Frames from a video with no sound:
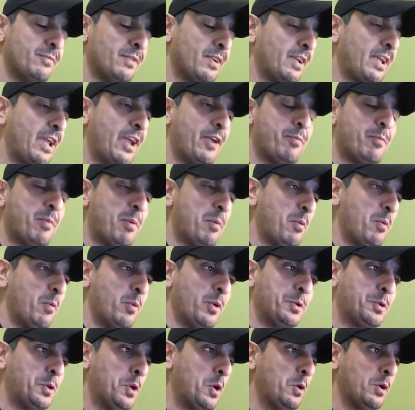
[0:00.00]
can't remember
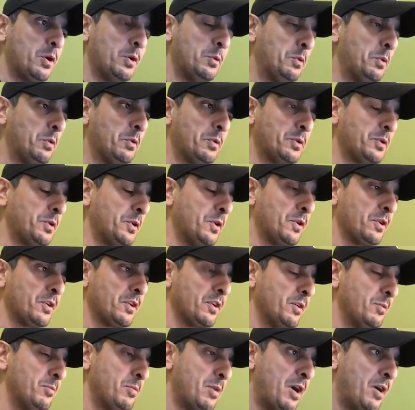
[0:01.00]
what token we were
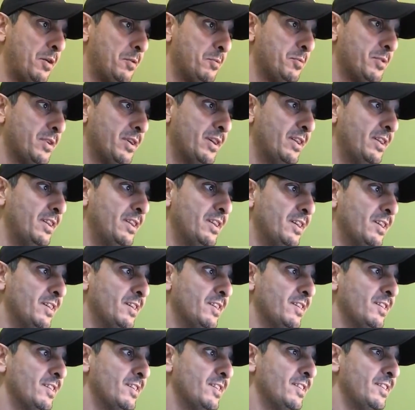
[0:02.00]
talking about, but
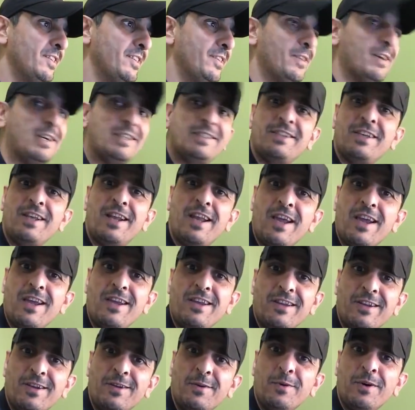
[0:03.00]
I said, hey,
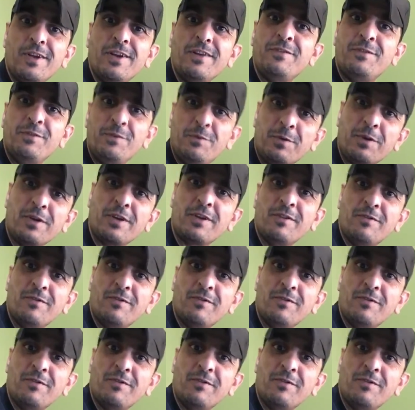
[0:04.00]
you know what? If you would have